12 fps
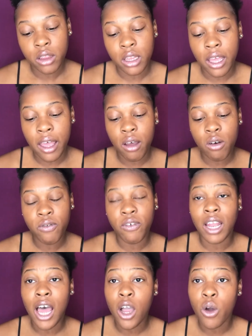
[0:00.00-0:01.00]
the e.l.f.
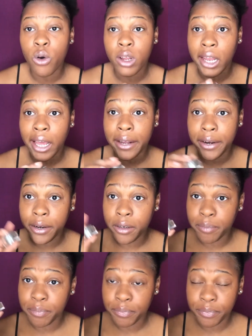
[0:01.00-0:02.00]
Lock On Liner.
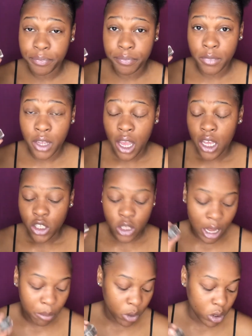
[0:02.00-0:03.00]
So
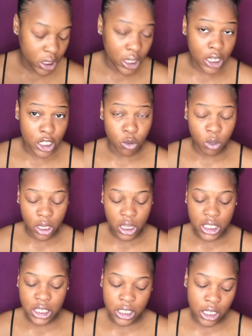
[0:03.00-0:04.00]
I'm using this one.
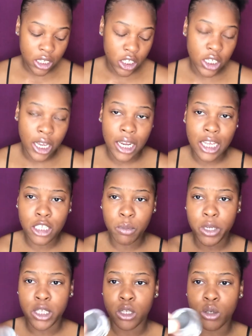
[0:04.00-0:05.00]
This is in the shade
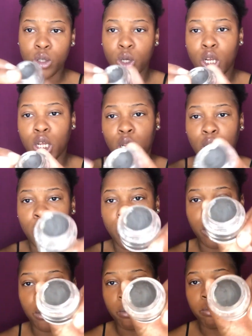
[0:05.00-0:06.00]
Espresso, so it looks like a
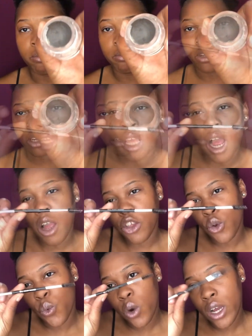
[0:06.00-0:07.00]
little, you know.
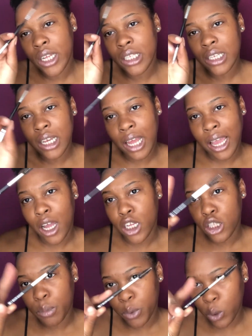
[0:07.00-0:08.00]
You want like a
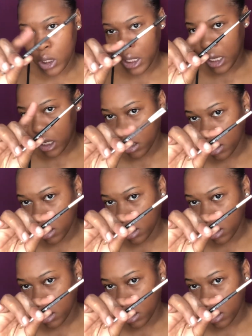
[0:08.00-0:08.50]
spoolie